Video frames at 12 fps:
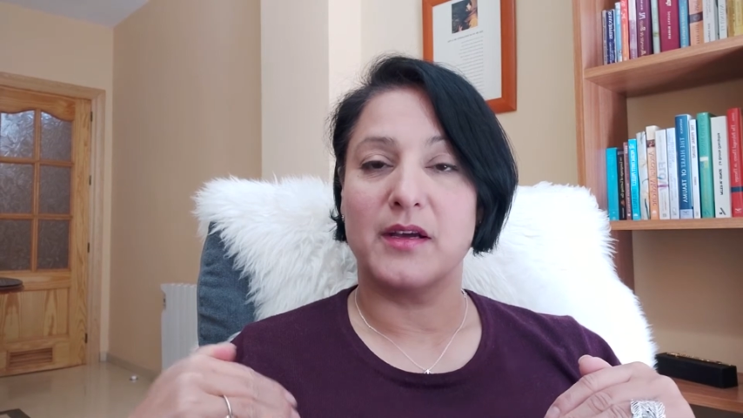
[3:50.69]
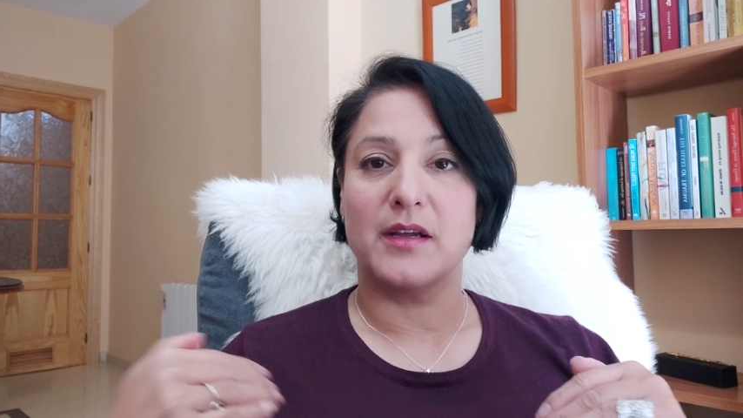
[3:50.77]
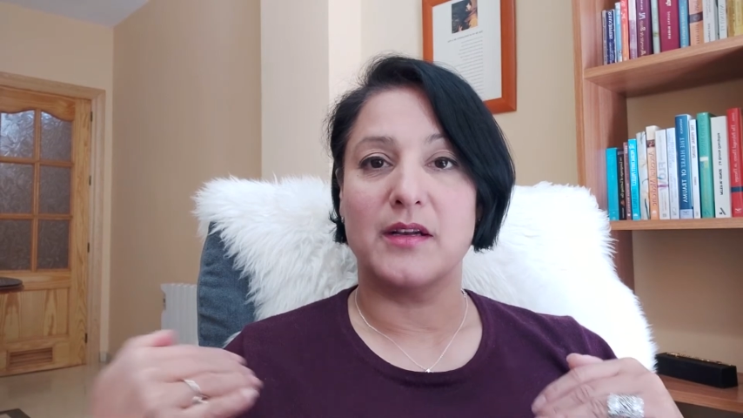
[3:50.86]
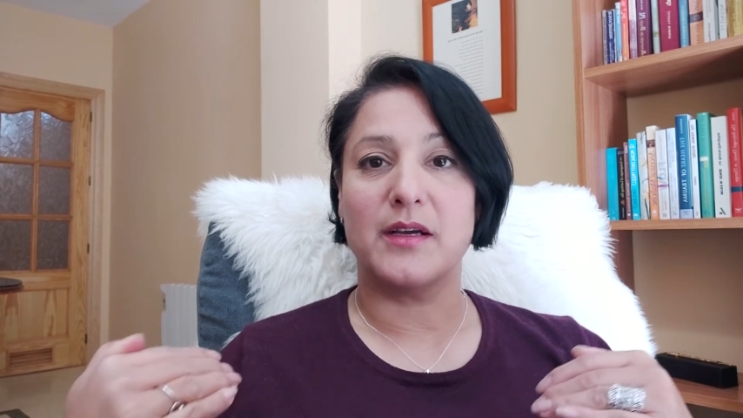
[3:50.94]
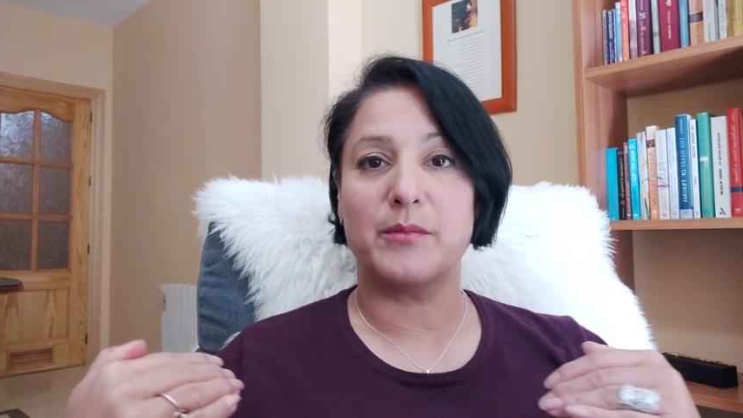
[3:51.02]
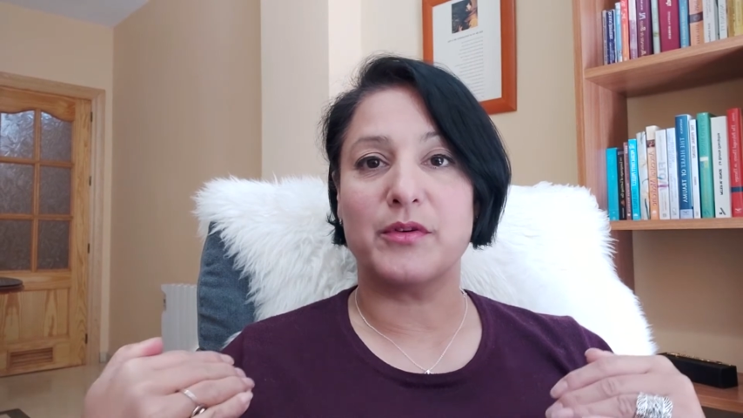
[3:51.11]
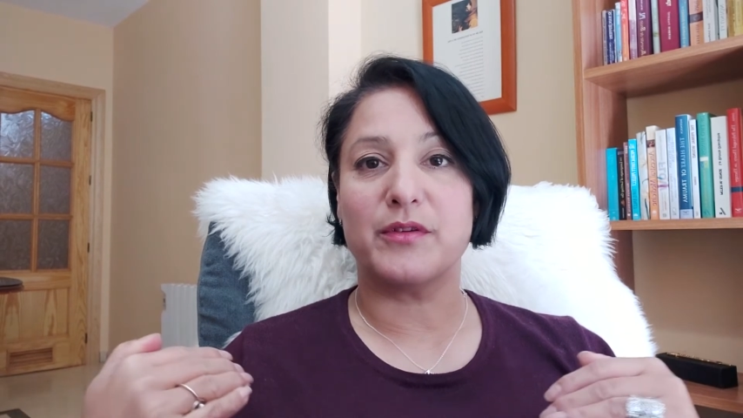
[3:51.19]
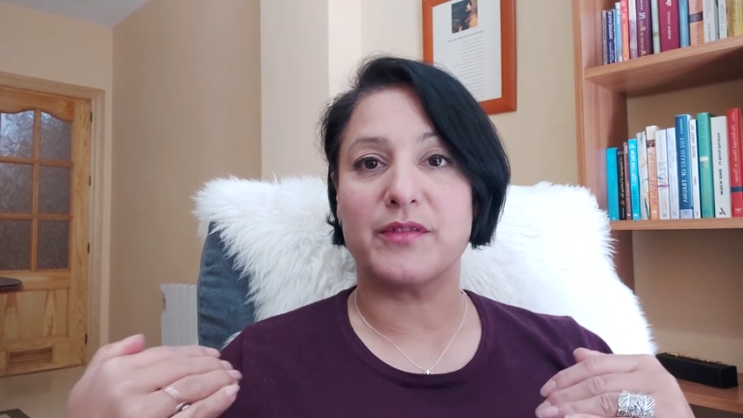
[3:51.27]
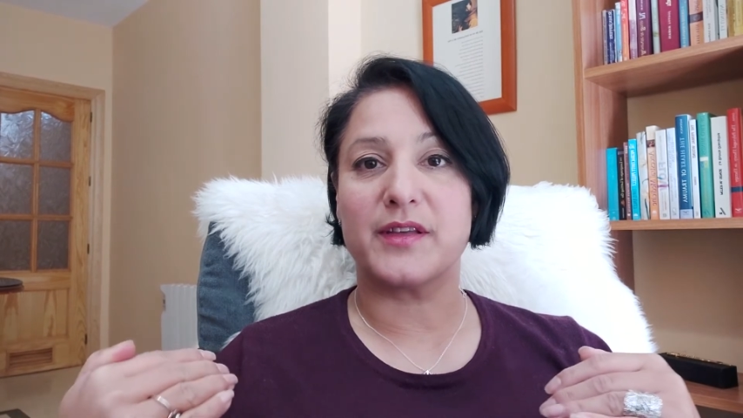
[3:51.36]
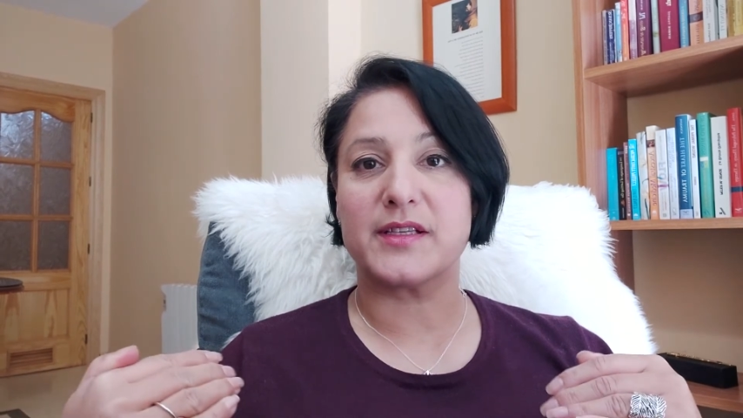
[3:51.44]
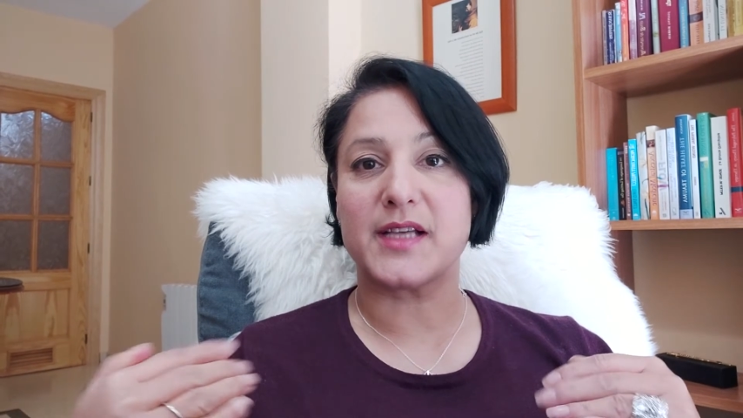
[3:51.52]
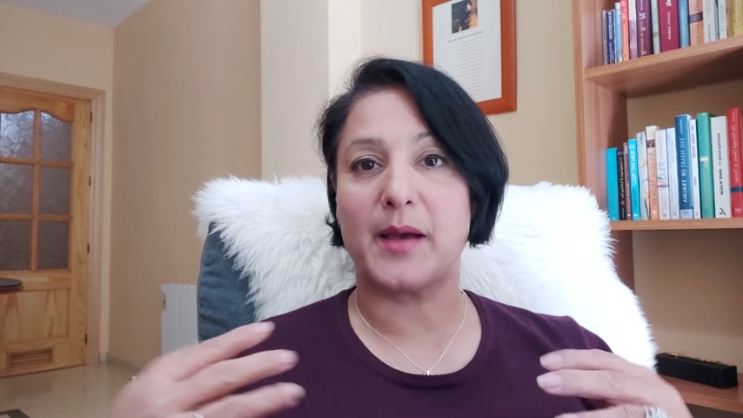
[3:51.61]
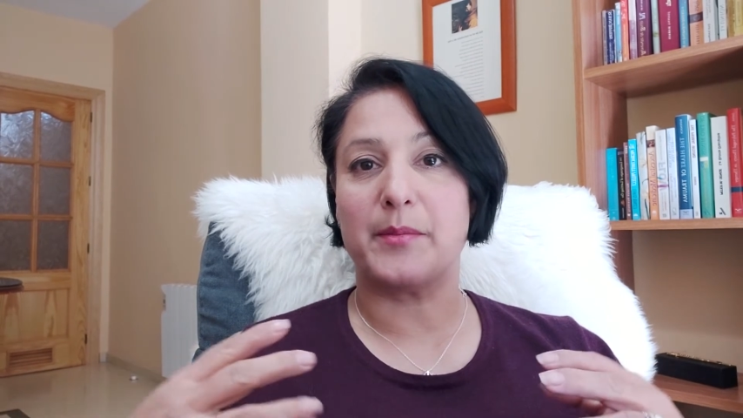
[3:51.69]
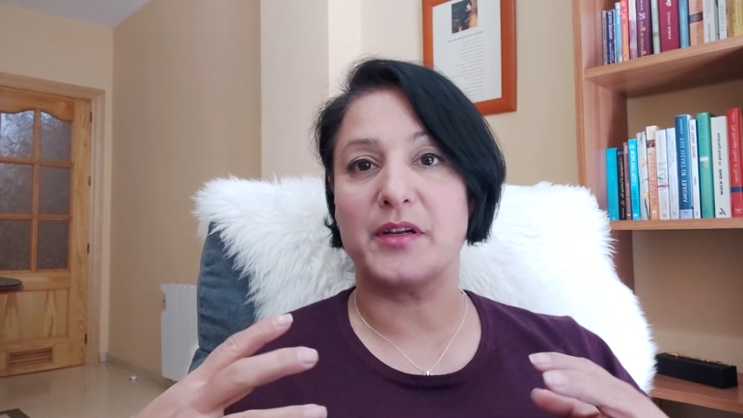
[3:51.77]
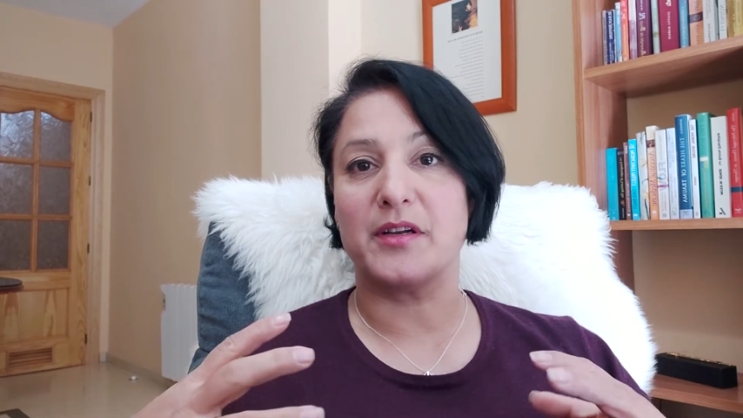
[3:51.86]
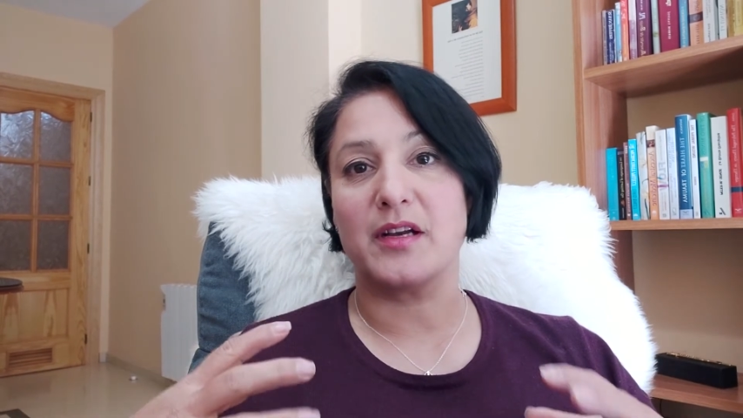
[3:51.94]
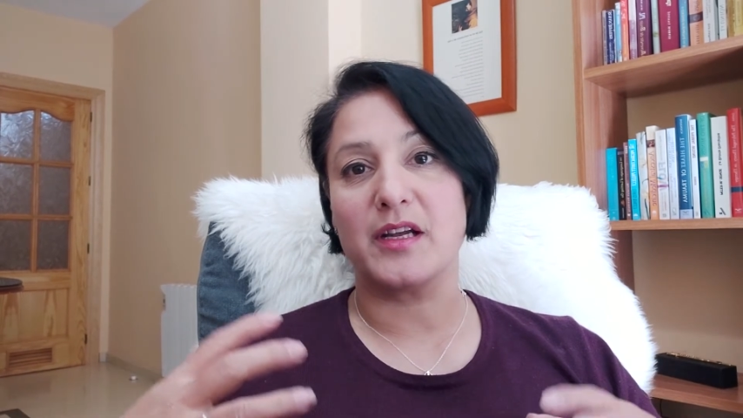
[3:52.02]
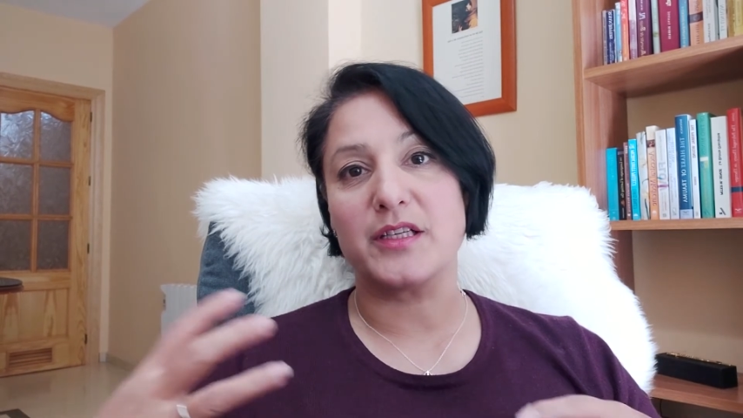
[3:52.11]
a number of things happen,
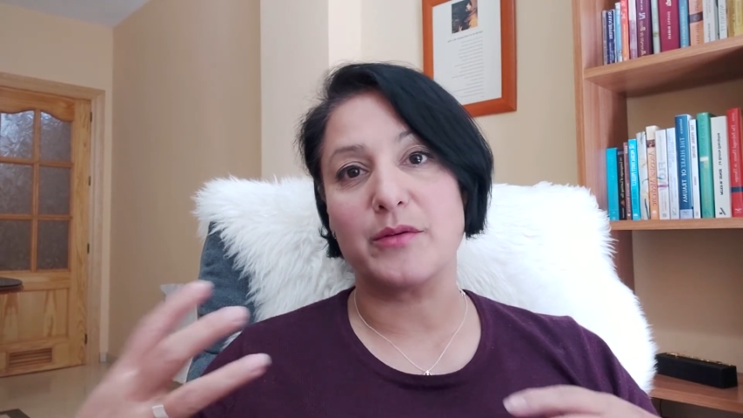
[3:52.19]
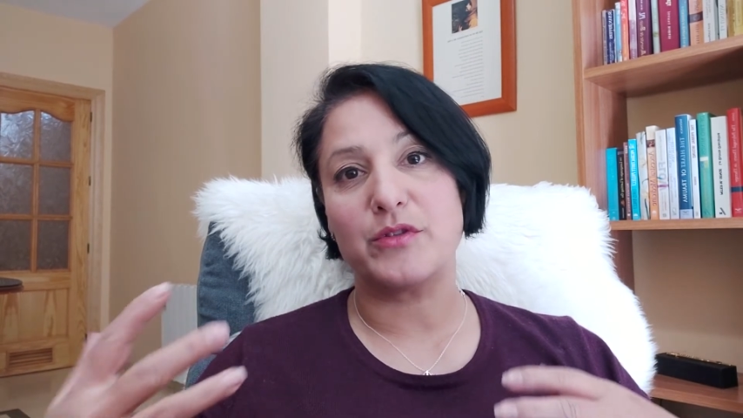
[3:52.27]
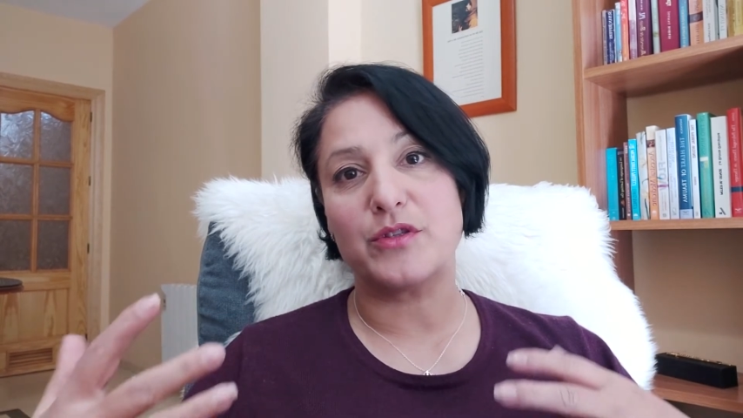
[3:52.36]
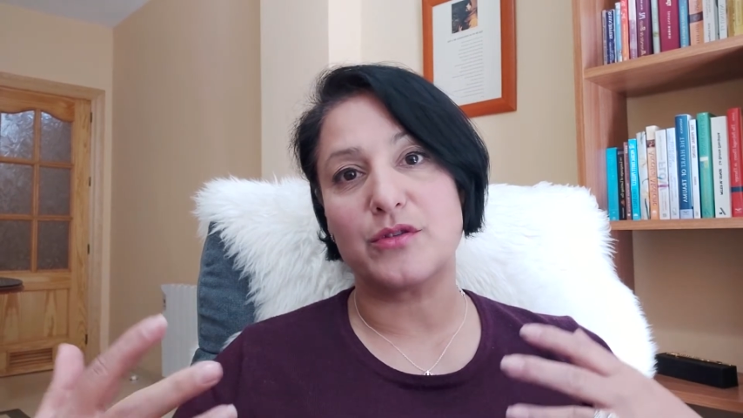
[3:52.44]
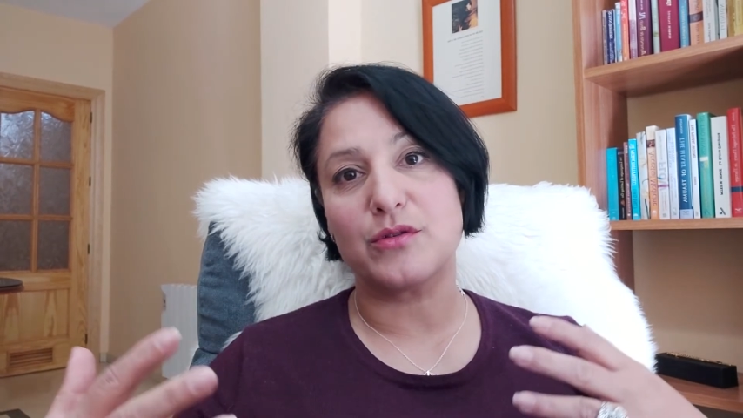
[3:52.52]
and I don't want to